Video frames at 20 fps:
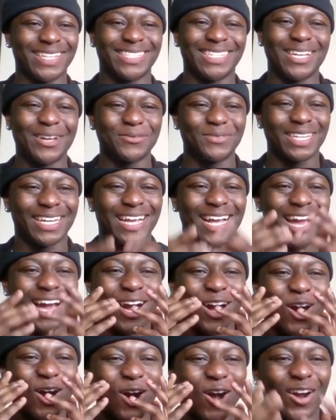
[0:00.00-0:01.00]
Today I'm checking
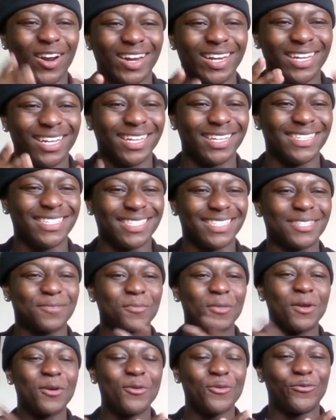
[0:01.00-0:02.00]
out Ard Adz
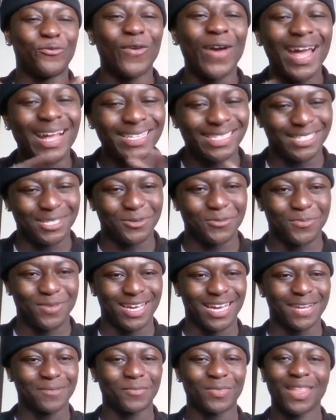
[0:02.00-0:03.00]
Fanta,
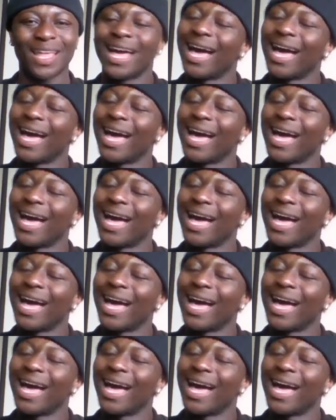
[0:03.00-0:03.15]
man.